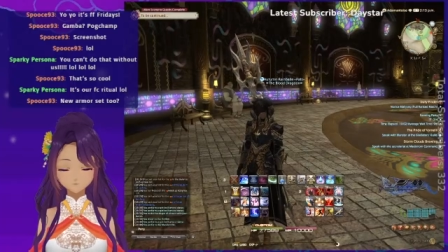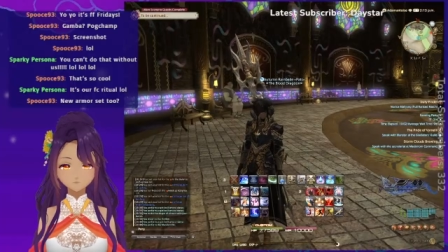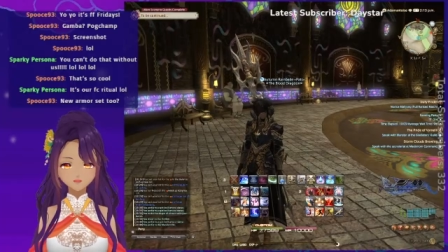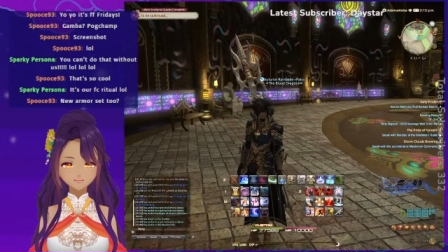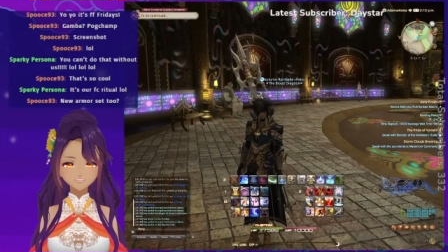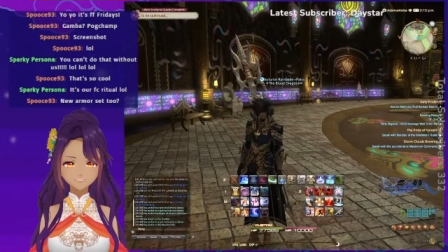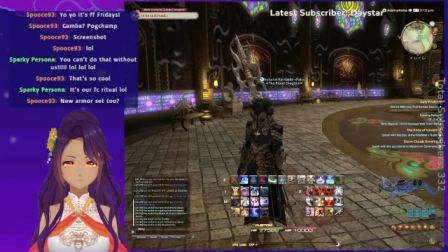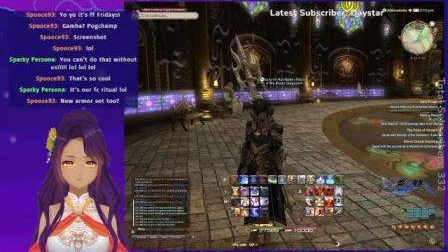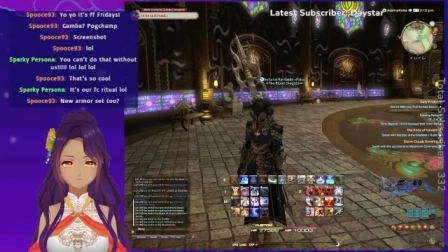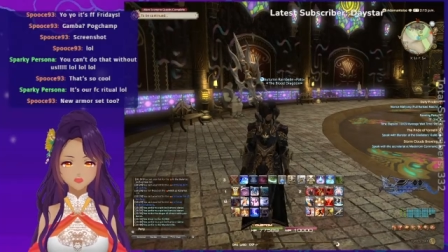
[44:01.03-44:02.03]
But yeah,
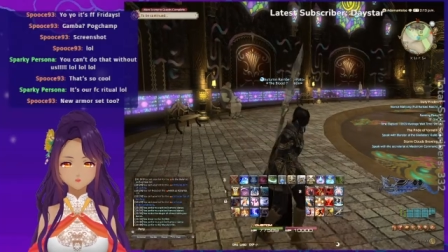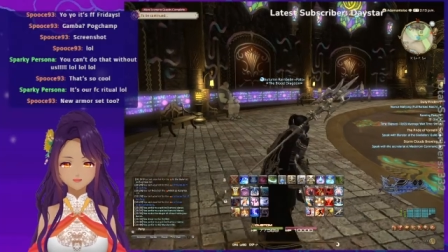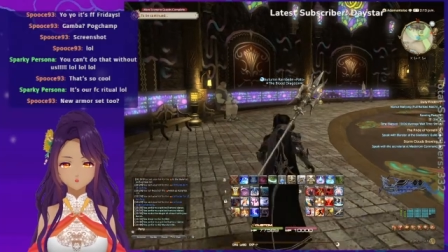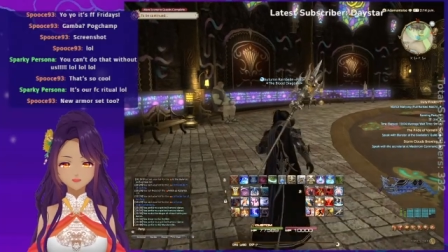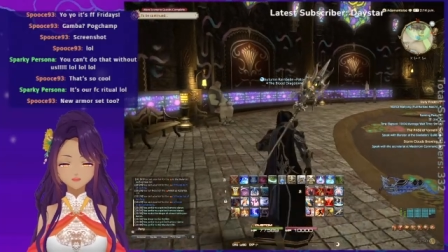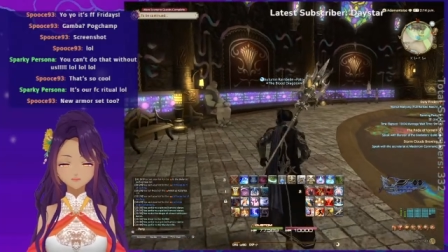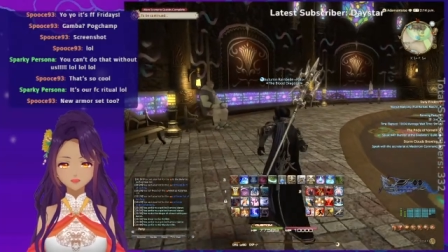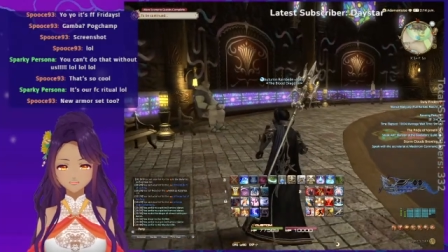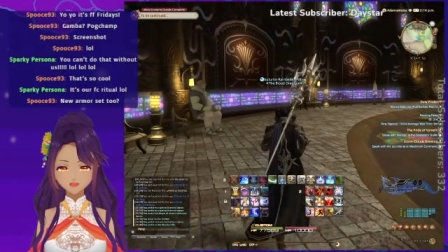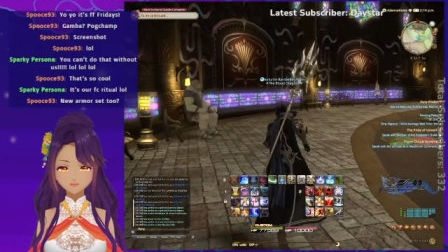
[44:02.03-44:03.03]
it's always good to be
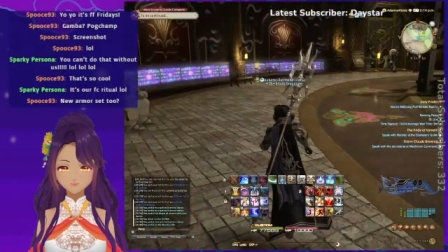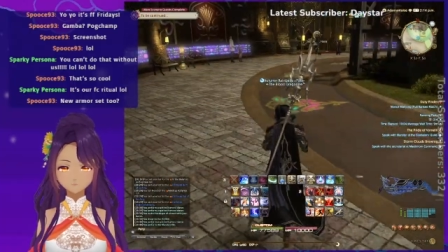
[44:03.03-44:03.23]
dripped out.